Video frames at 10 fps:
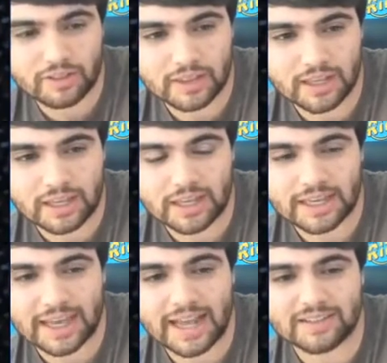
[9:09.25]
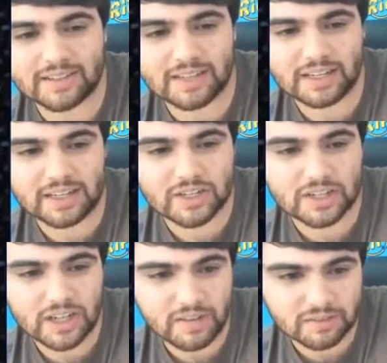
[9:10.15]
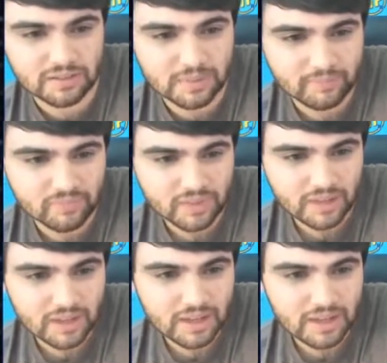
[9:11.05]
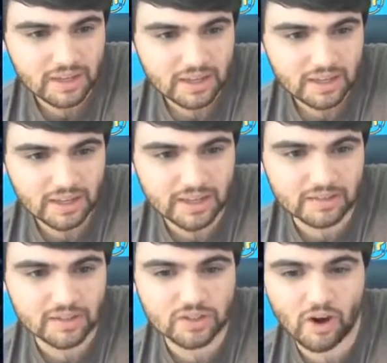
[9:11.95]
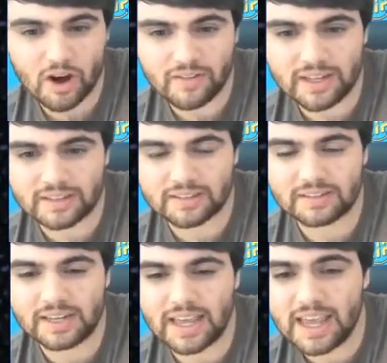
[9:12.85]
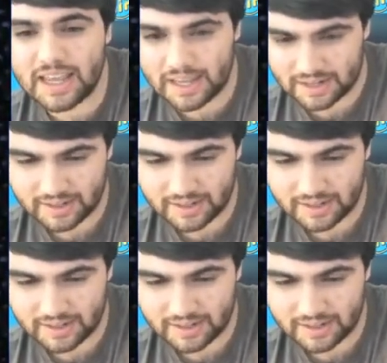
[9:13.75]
the Kansas City Chiefs, it's L'Jarius Sneed.